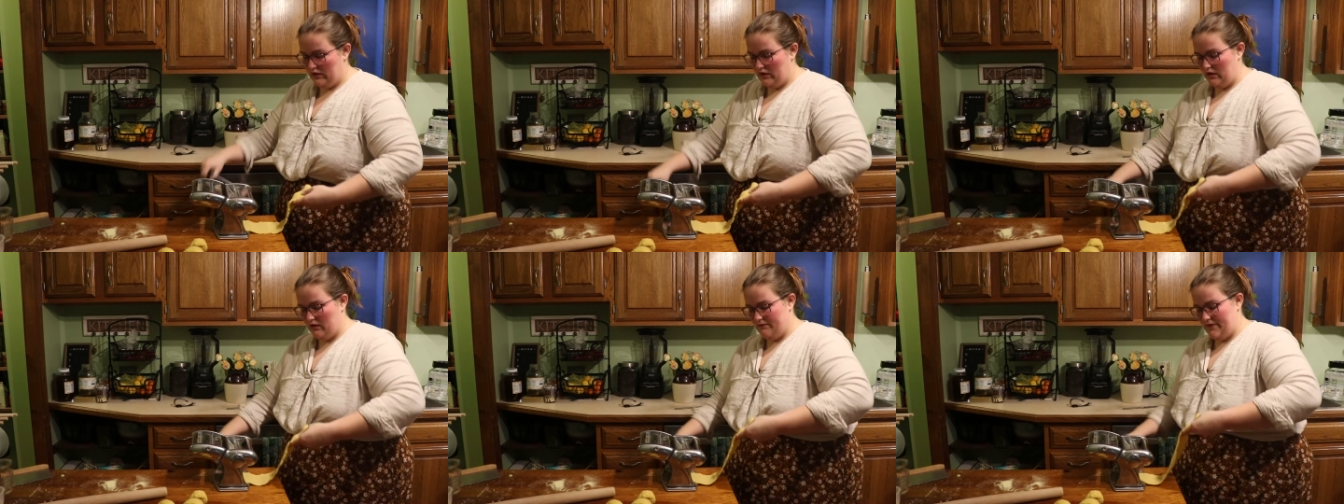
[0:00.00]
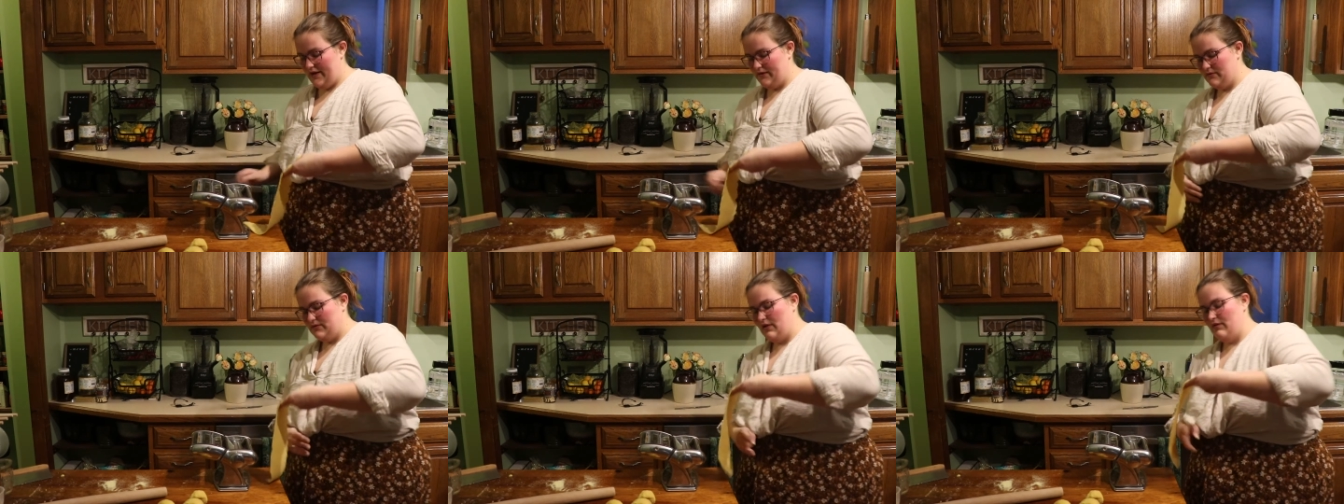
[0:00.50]
All right,
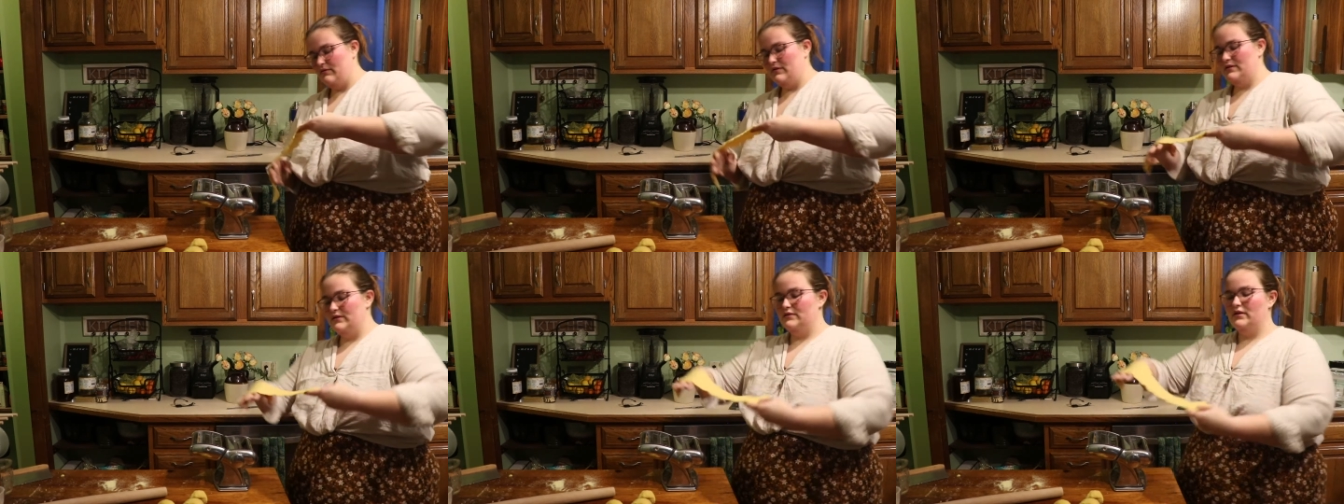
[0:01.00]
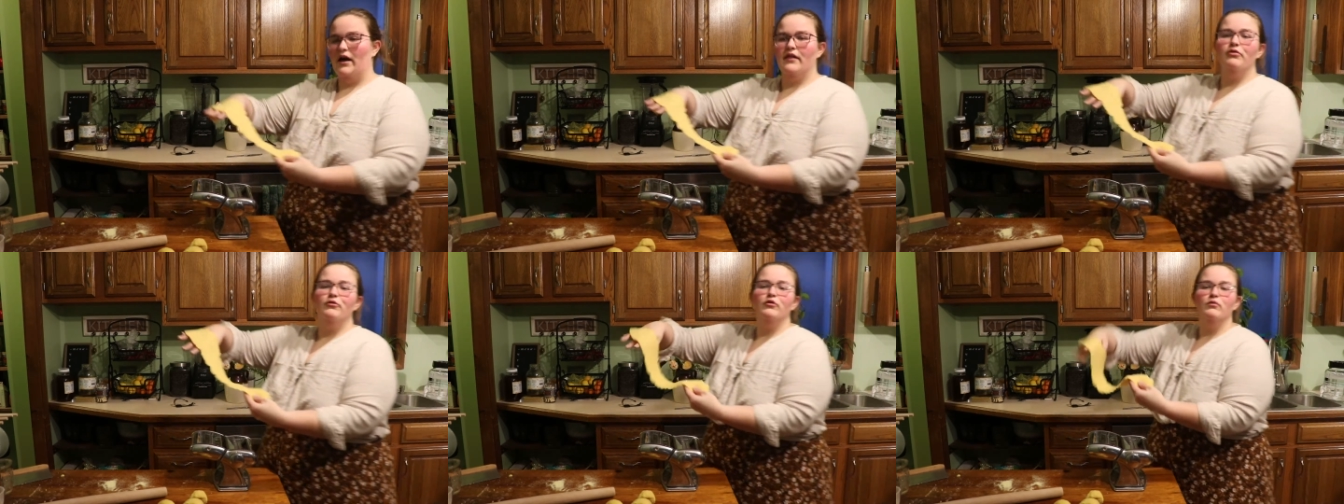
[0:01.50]
so this has
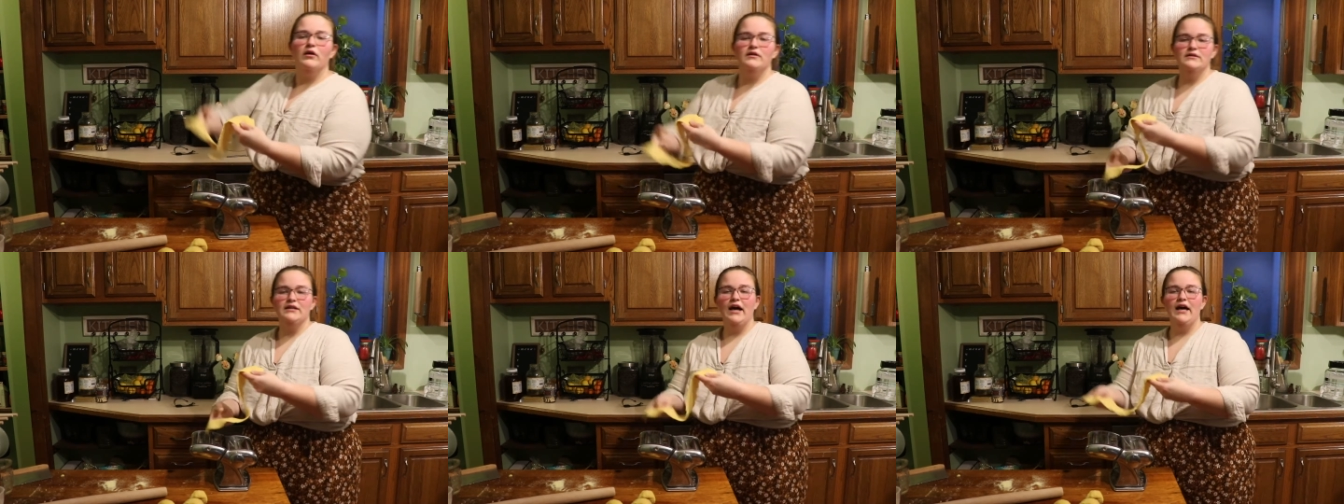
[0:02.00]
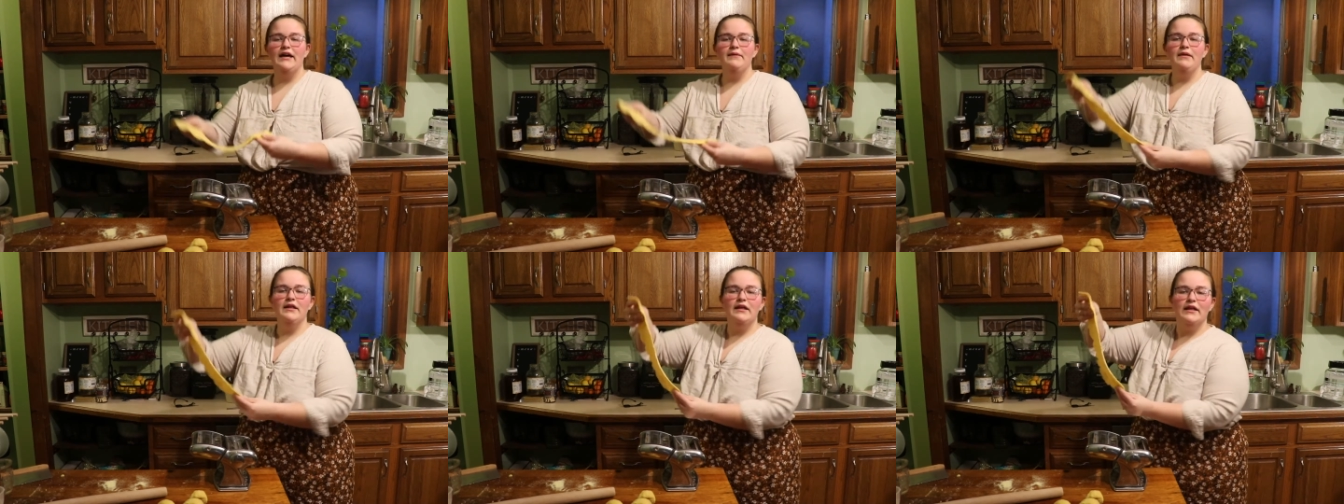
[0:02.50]
gone through one time,
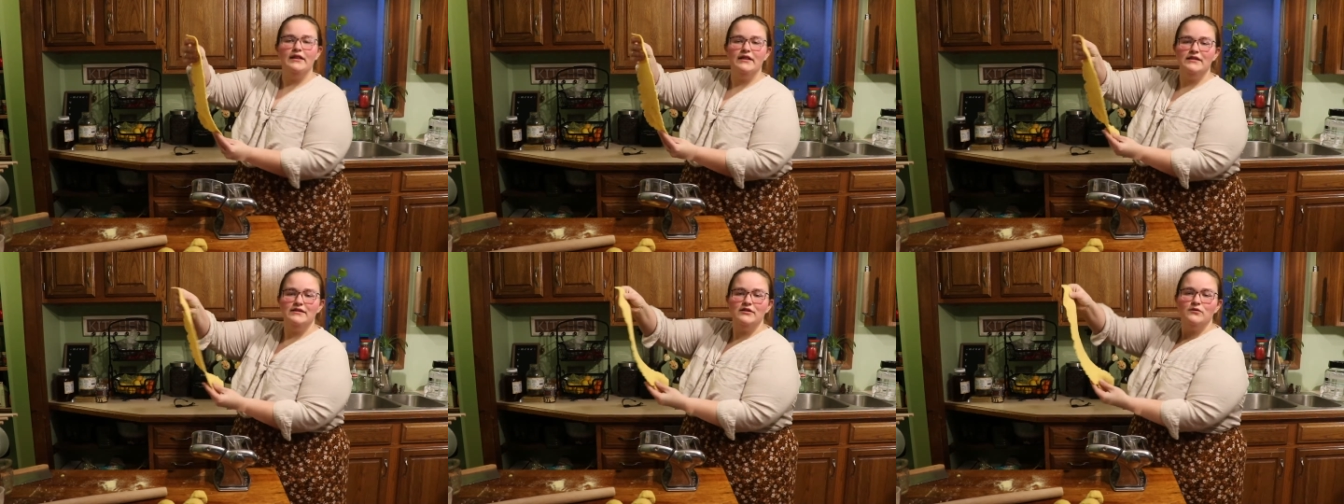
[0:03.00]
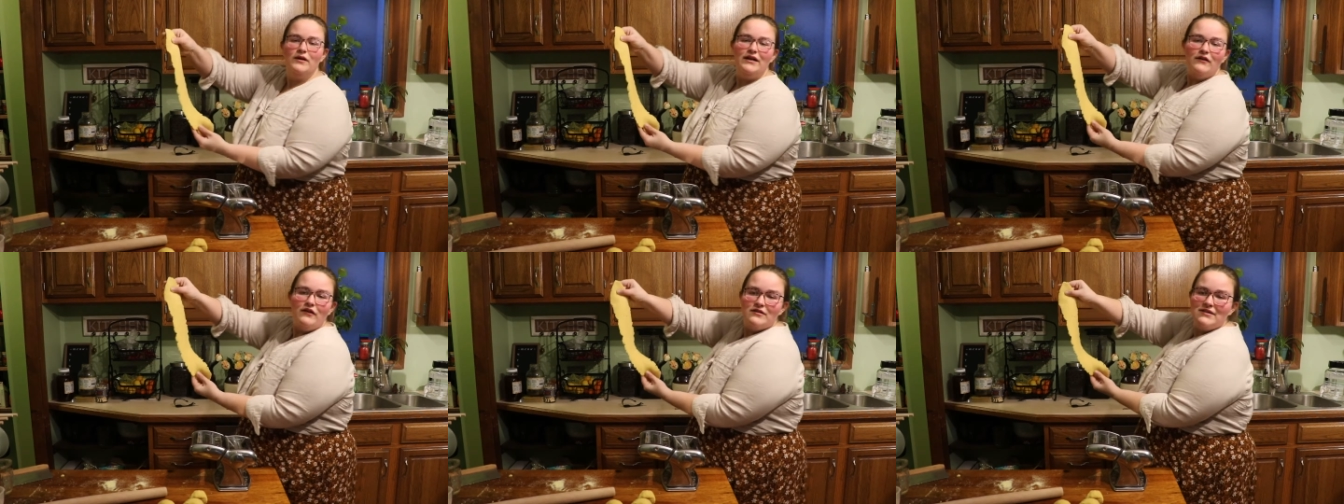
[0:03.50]
and this is what
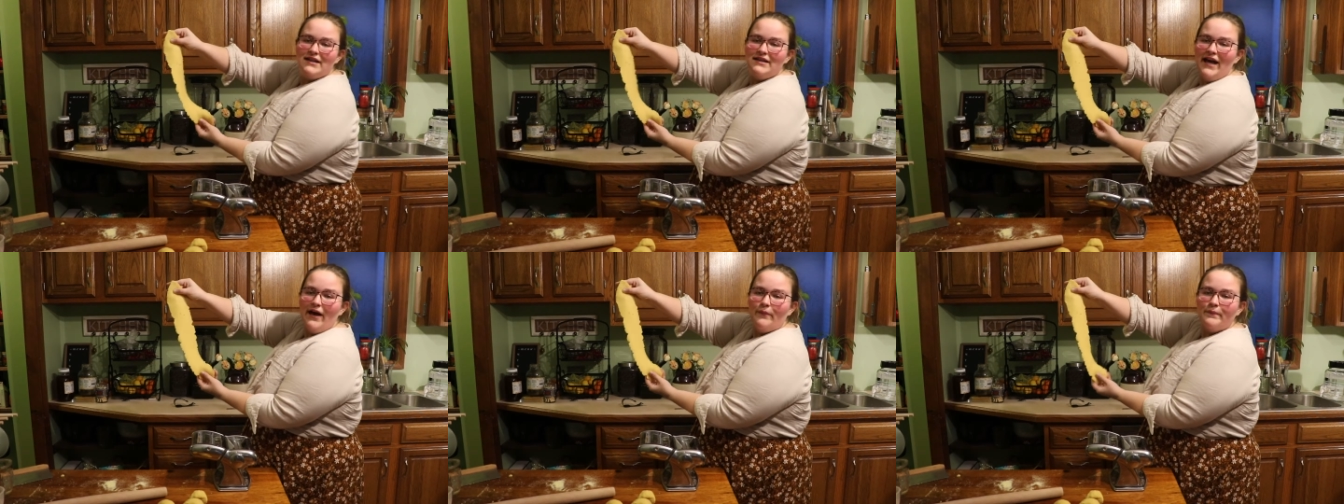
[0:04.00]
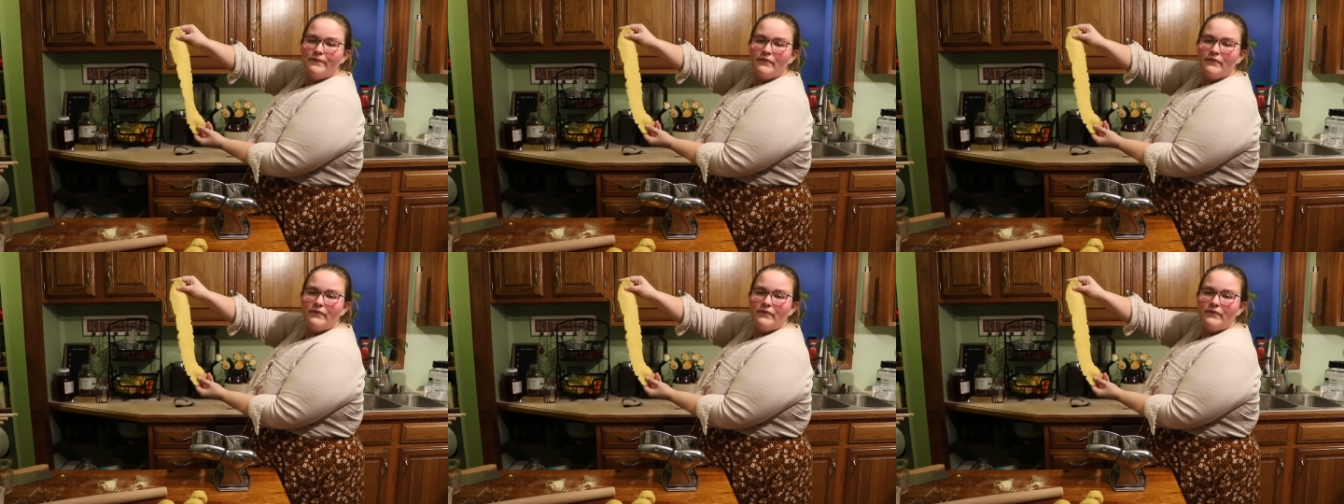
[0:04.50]
it looks like now.